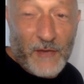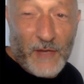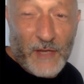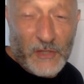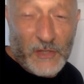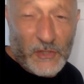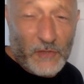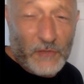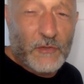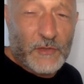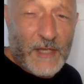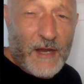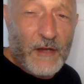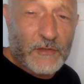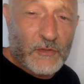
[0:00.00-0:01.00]
And I showed you
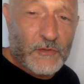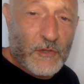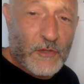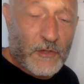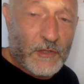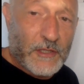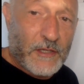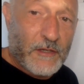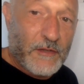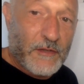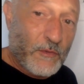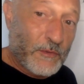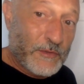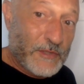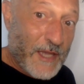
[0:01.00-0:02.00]
those characters earlier,
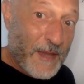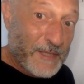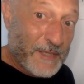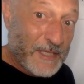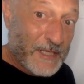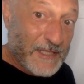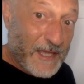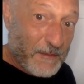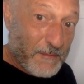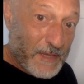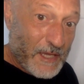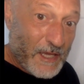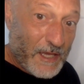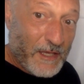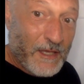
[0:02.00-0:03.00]
the Japanese
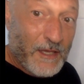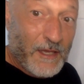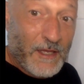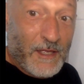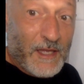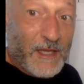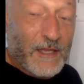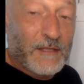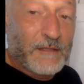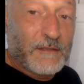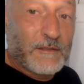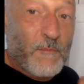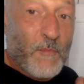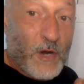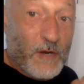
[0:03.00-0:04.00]
anime
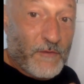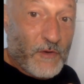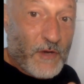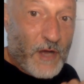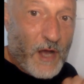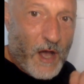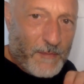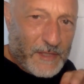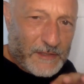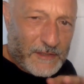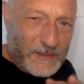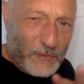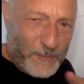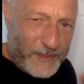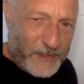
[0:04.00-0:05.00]
and Marvel
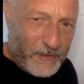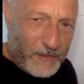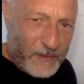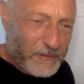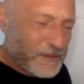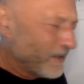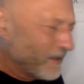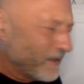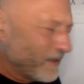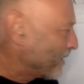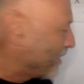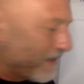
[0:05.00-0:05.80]
Comics superhero type